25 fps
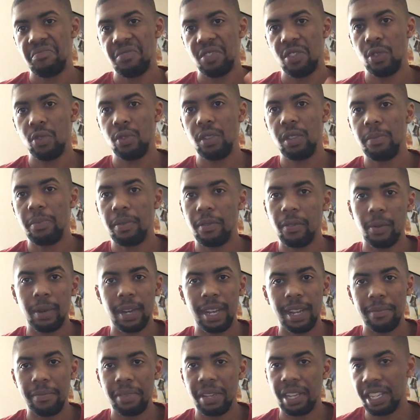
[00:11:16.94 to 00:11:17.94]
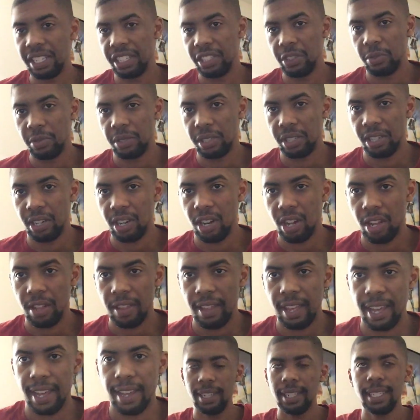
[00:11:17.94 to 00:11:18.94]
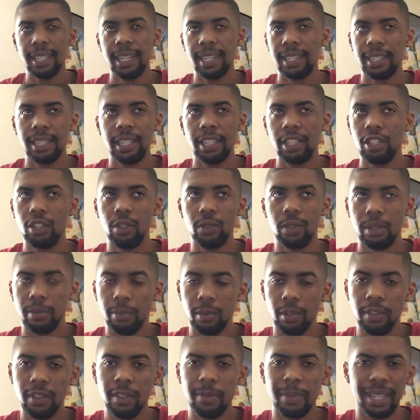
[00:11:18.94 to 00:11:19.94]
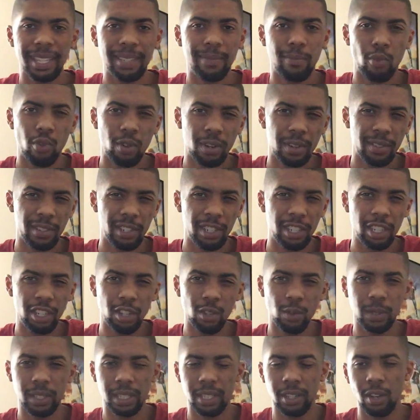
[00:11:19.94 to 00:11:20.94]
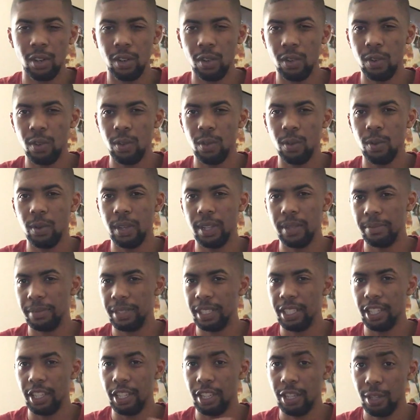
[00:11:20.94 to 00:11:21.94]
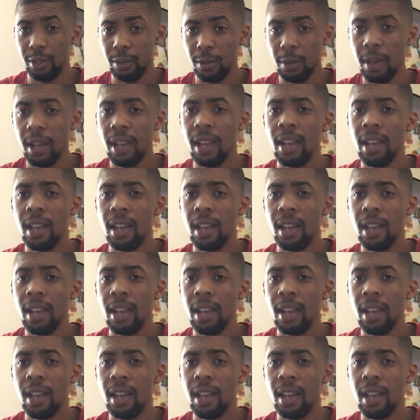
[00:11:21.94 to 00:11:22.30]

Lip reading: sweep away because it wasn't all that. This had nothing to do with the movie, but more to do with the whole MCU.